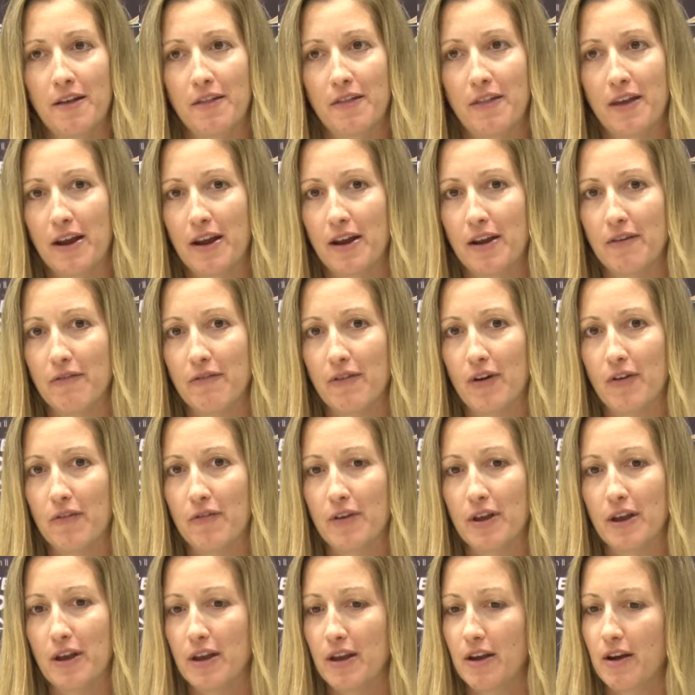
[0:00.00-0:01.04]

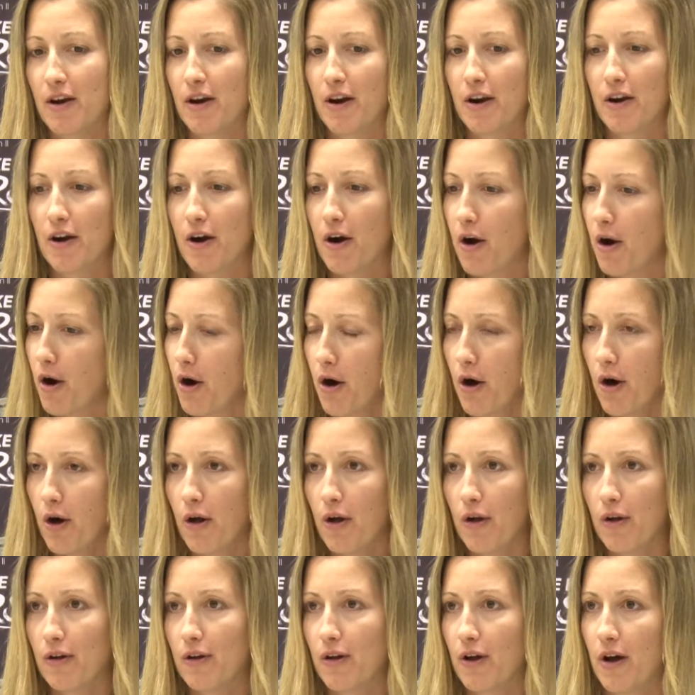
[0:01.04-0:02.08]
they are
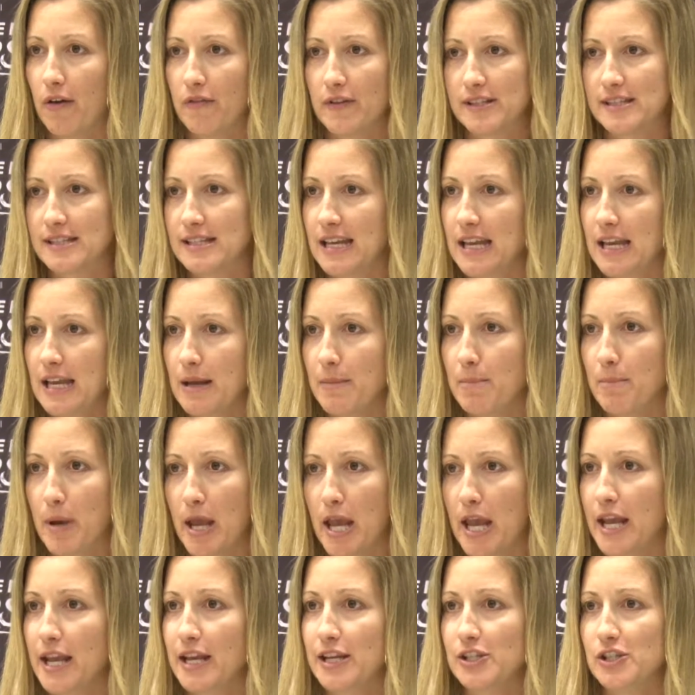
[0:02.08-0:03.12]
all on the same
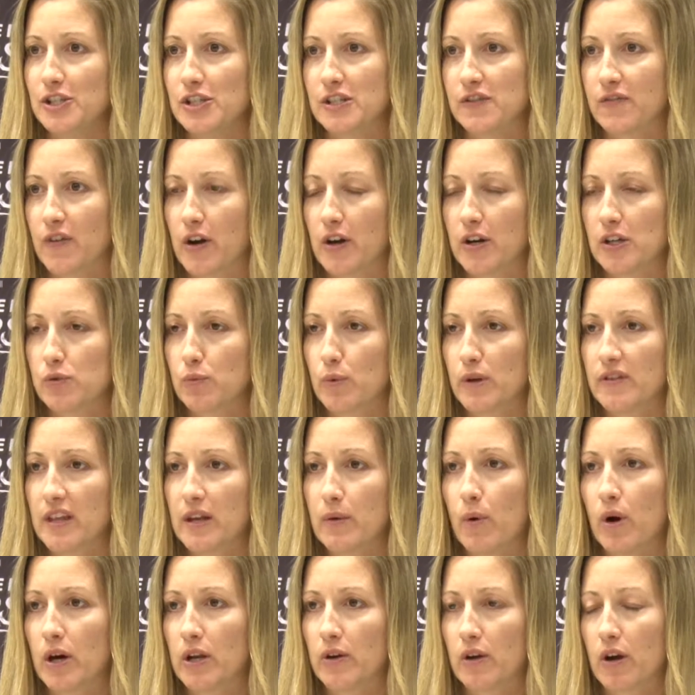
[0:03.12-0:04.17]
page as far as what they
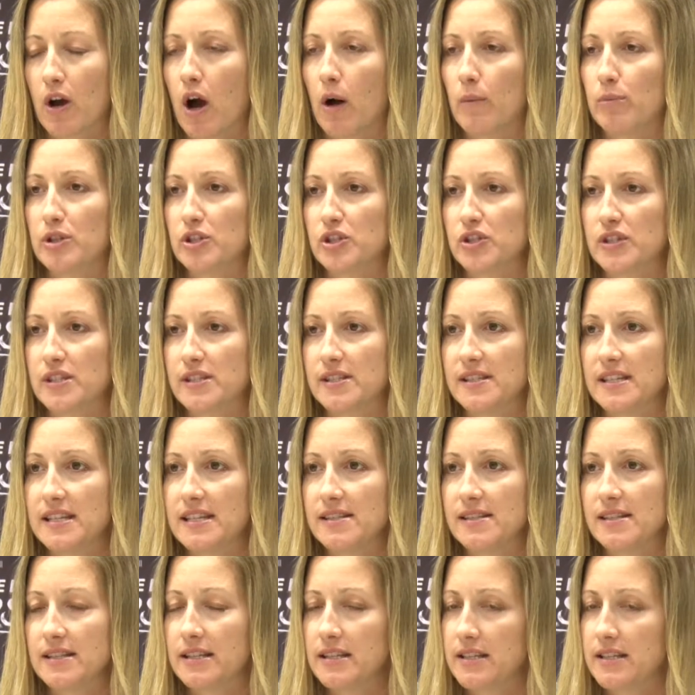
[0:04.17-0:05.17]
want to accomplish this season.